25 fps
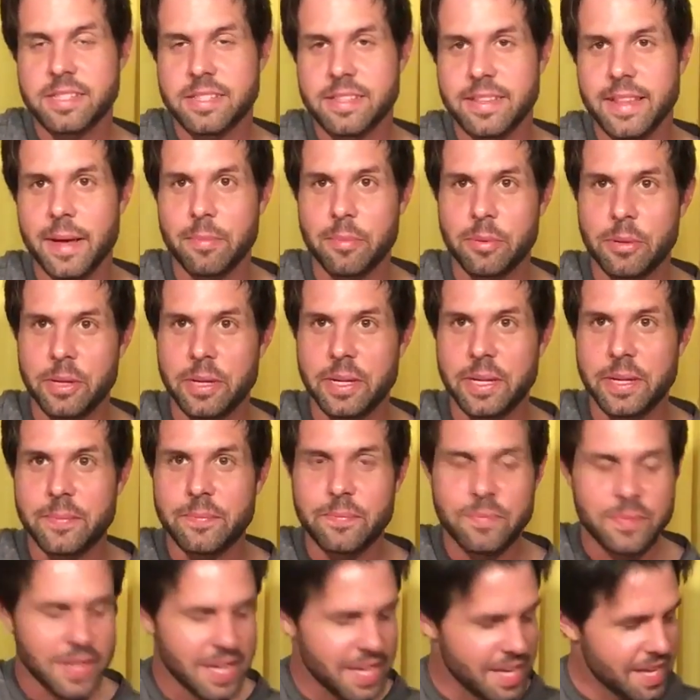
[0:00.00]
that pretty?
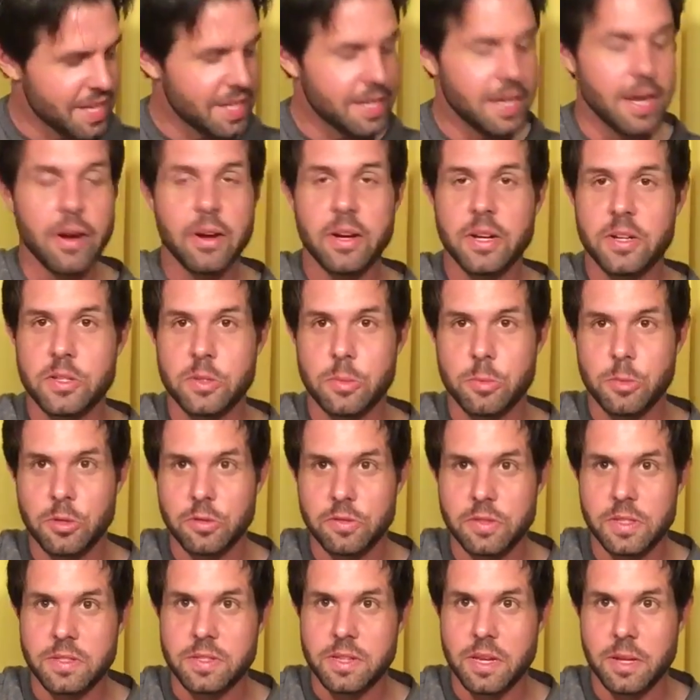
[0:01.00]
Now here's a
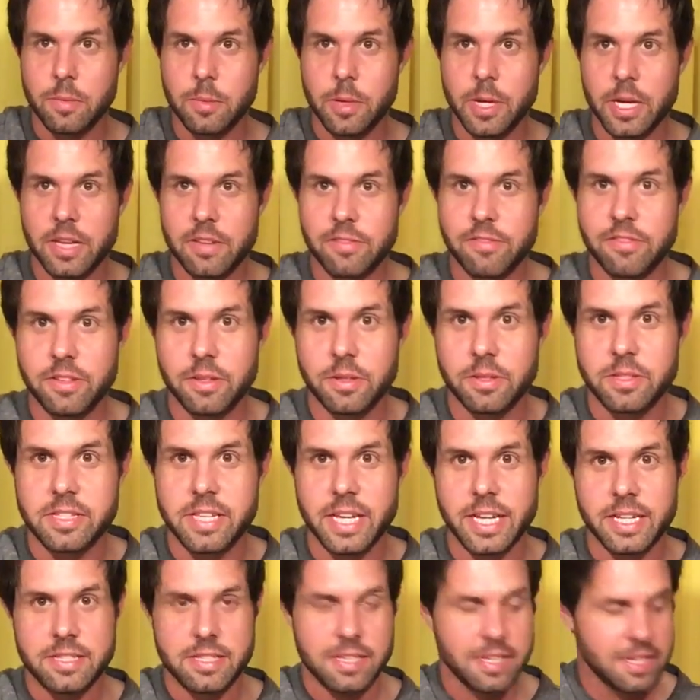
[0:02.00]
move that's going to make you feel
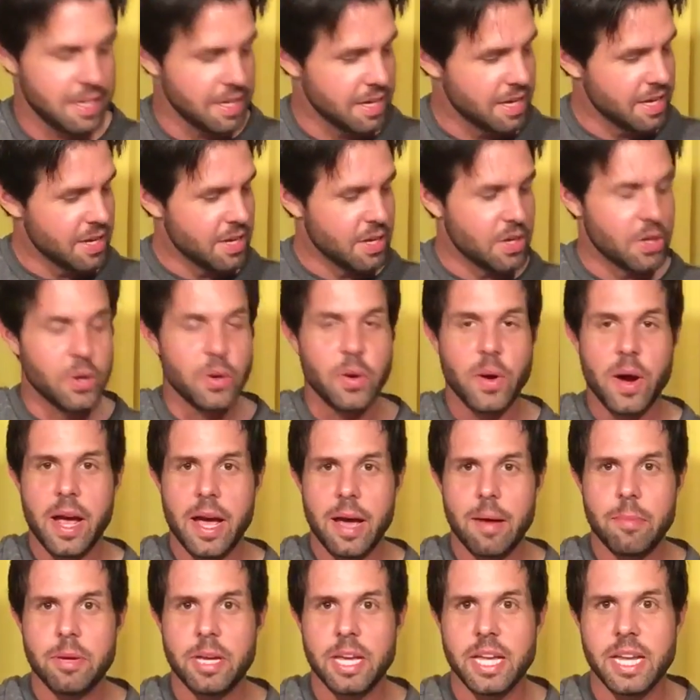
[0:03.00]
sexy.
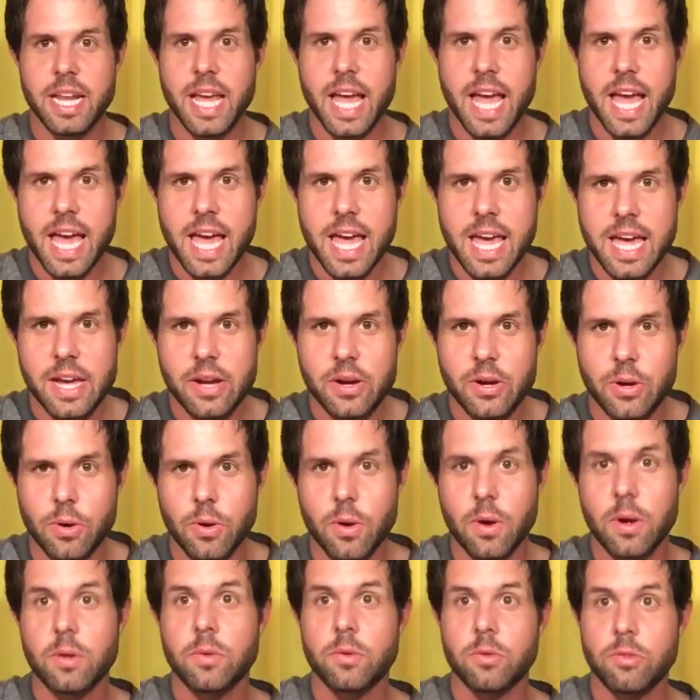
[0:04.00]
Grab an A
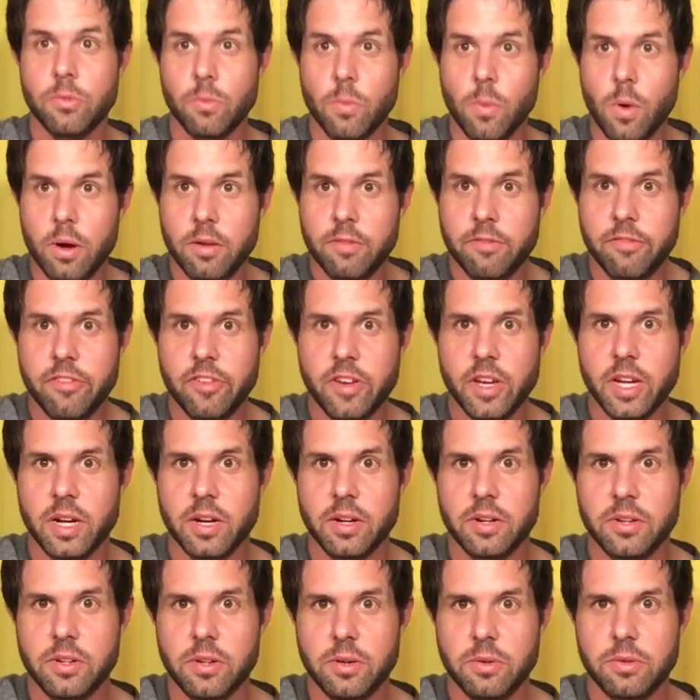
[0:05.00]
chord with one
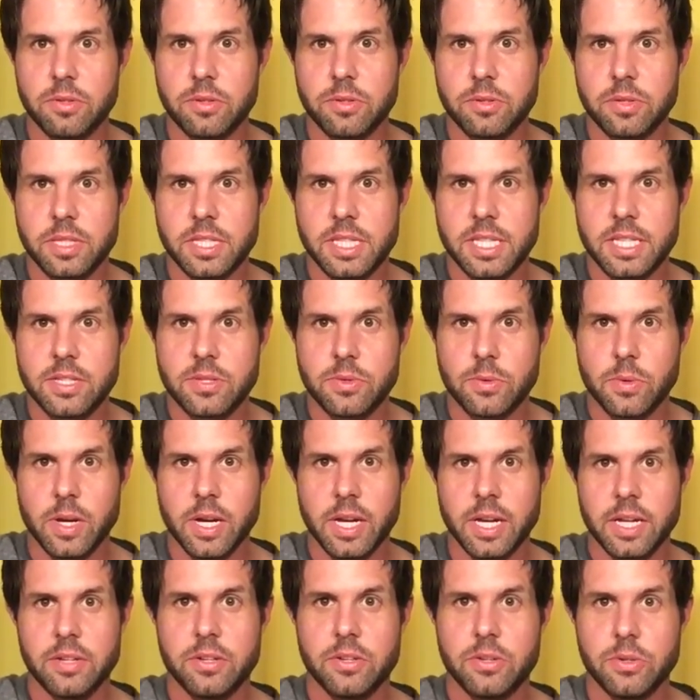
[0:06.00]
finger. Don't do it this
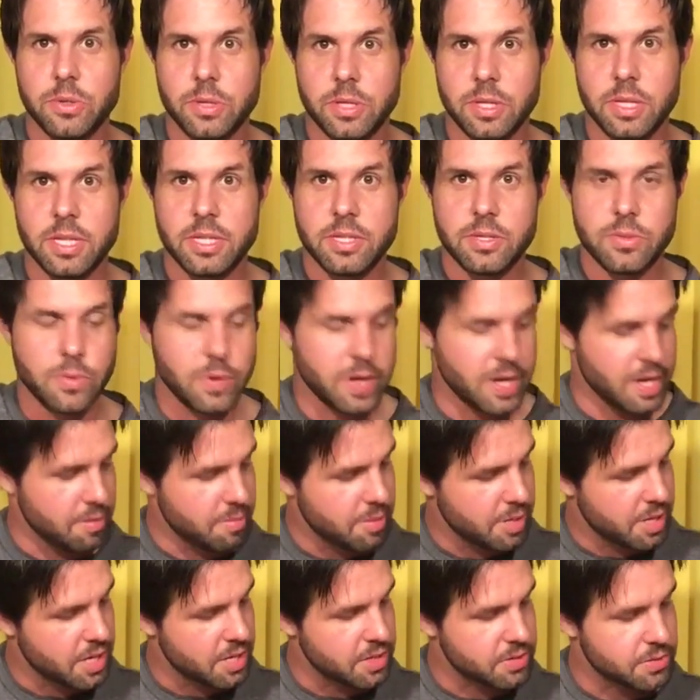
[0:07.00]
way. Do it this way
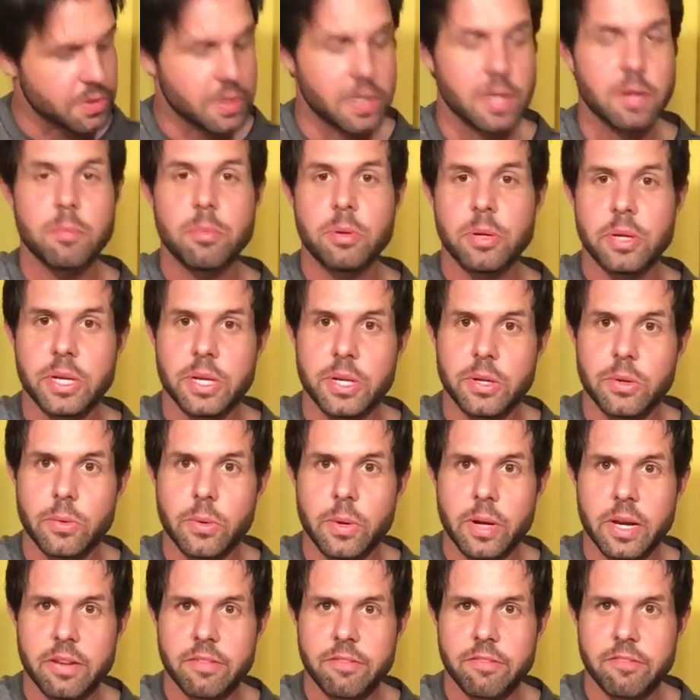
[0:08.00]
because we're going to put your
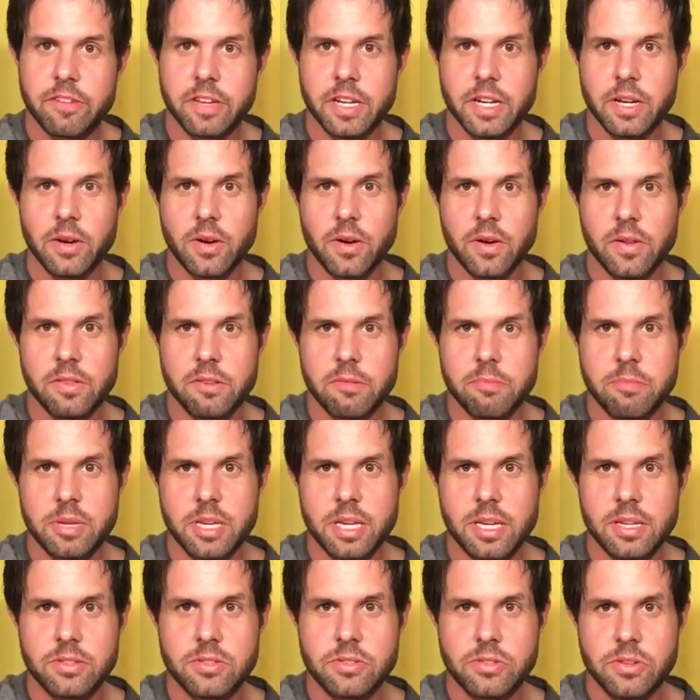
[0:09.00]
ring finger on the
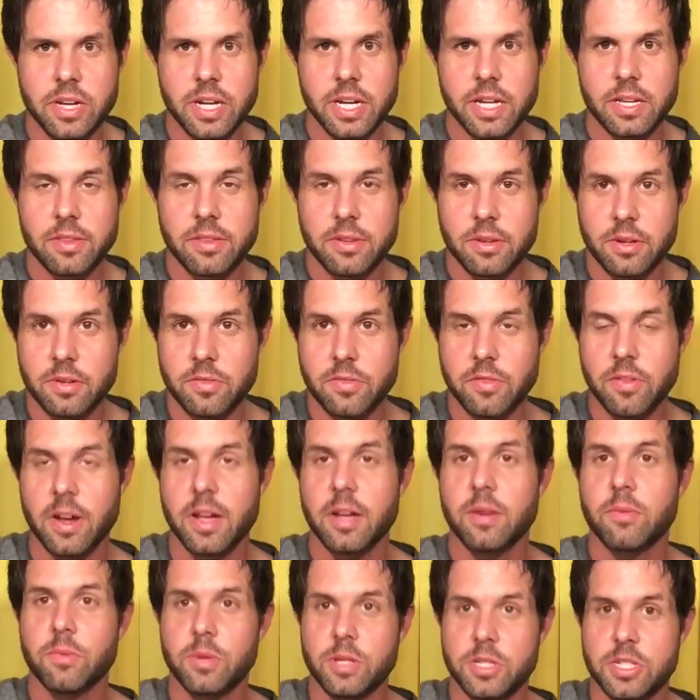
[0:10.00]
B string 3rd
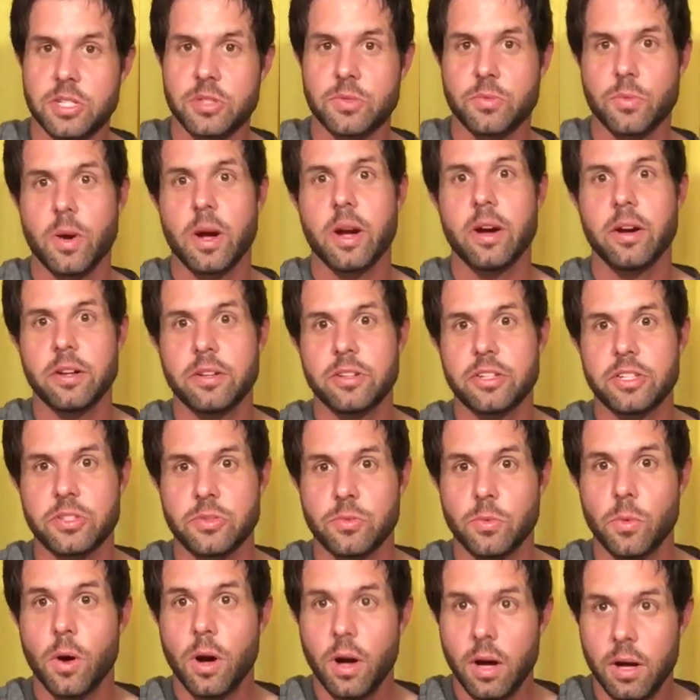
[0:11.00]
fret, which is where it
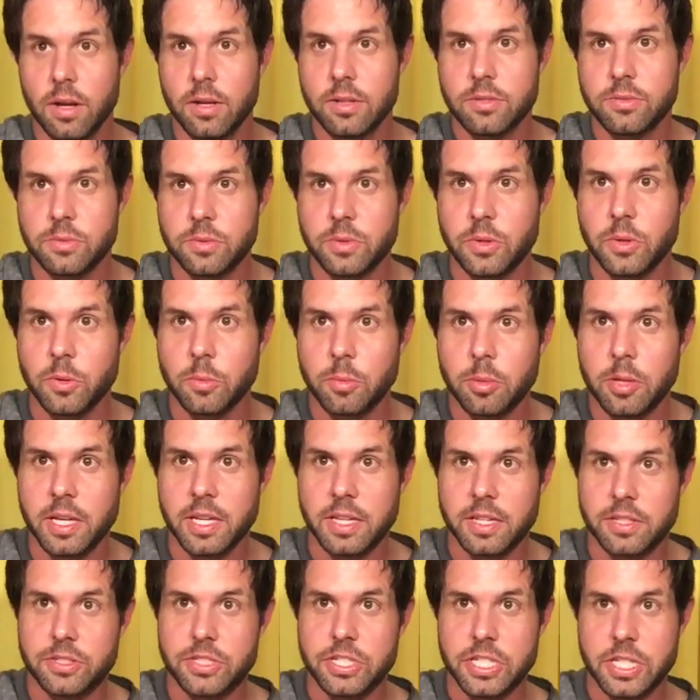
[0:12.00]
just was when you were
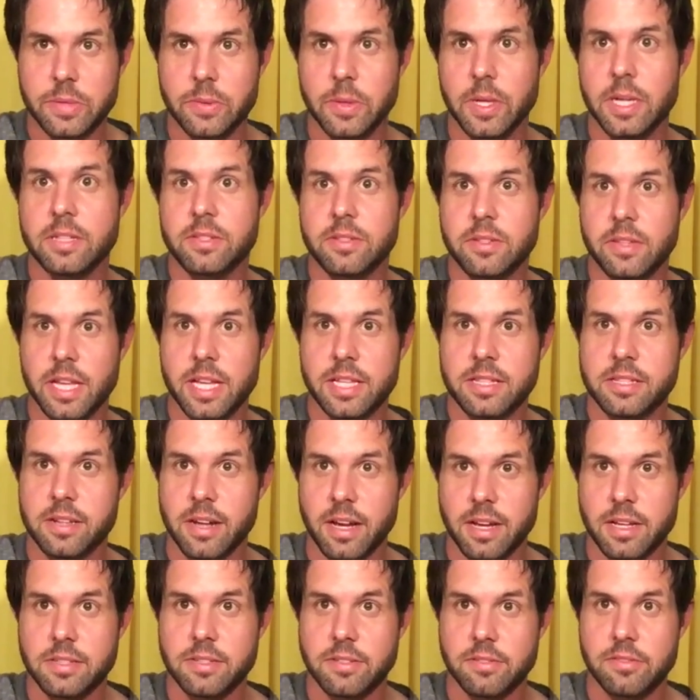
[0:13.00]
playing the G, right? So that's
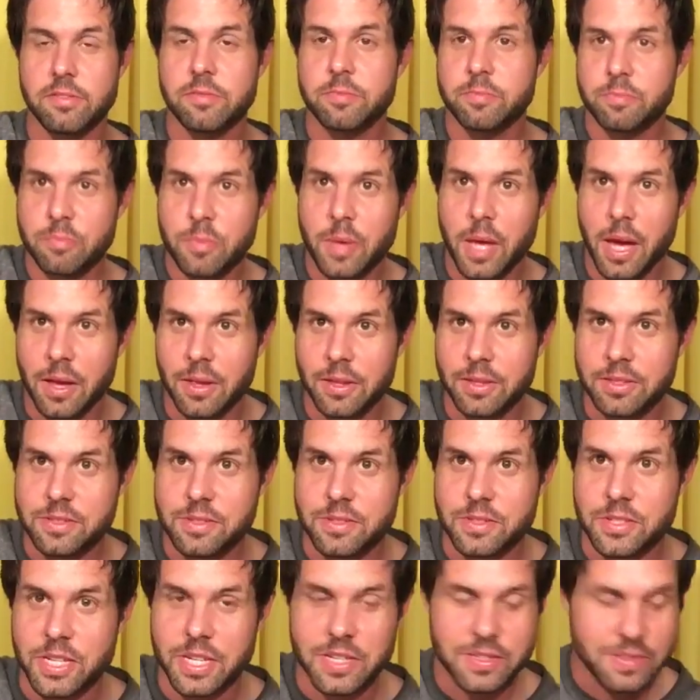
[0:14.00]
nice of Alice
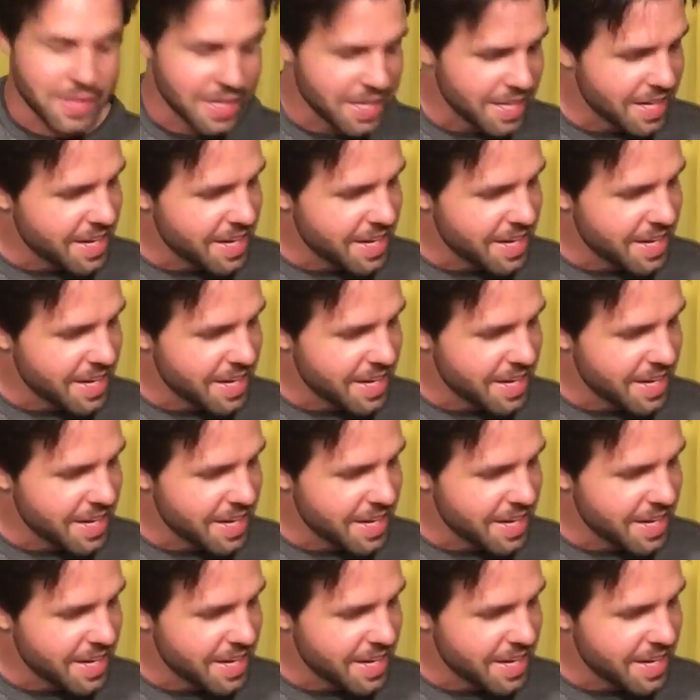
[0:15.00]
in Chains.